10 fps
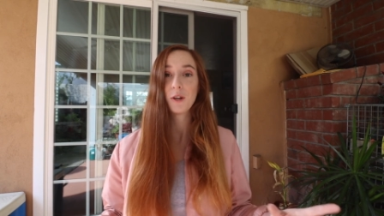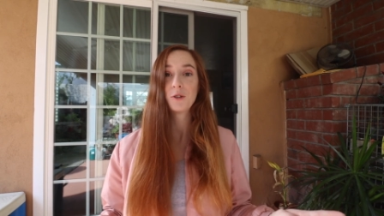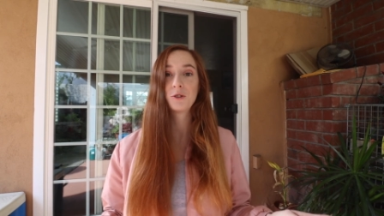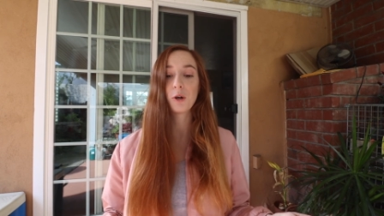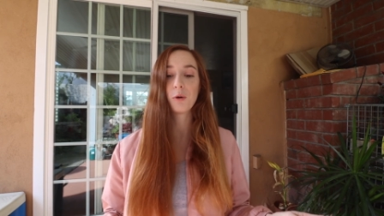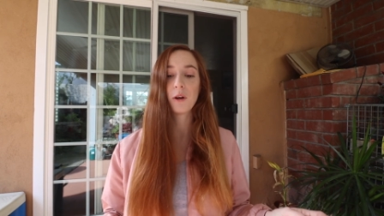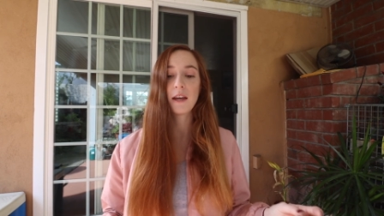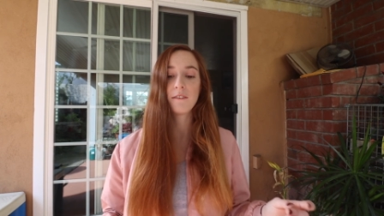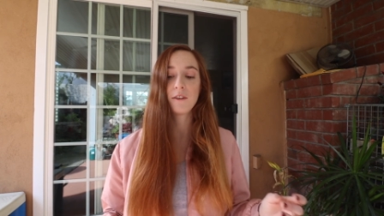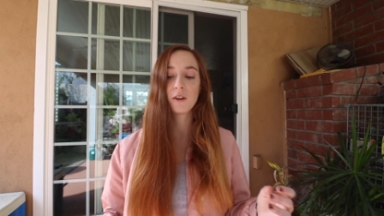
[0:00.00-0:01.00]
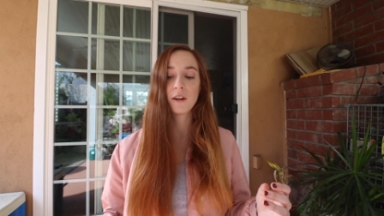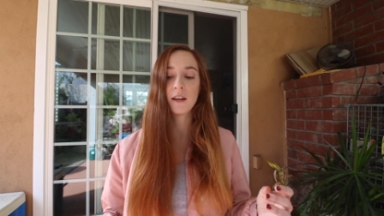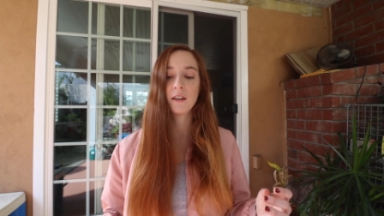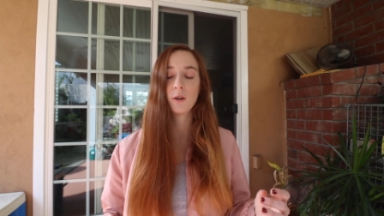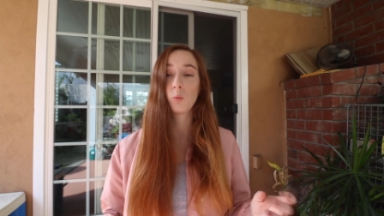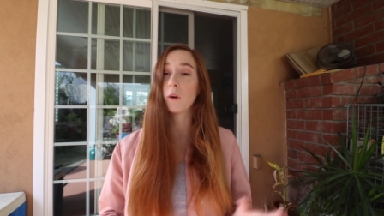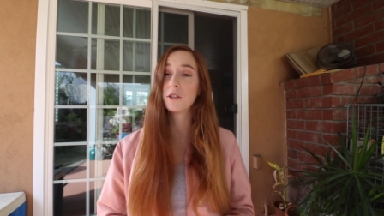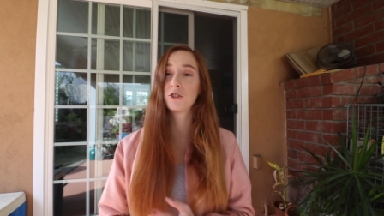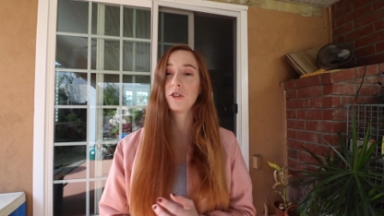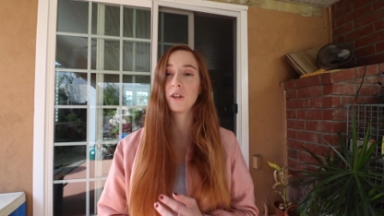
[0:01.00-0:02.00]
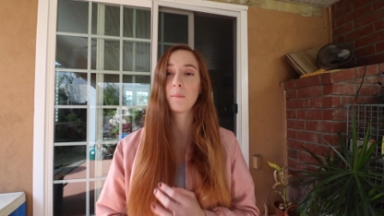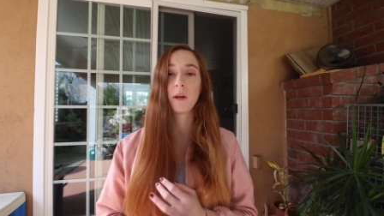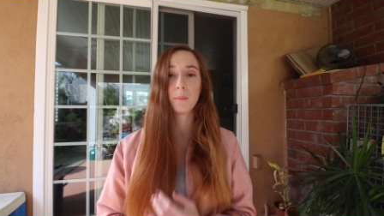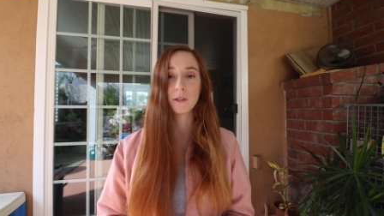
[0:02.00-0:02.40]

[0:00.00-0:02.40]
So if you're in Western Europe in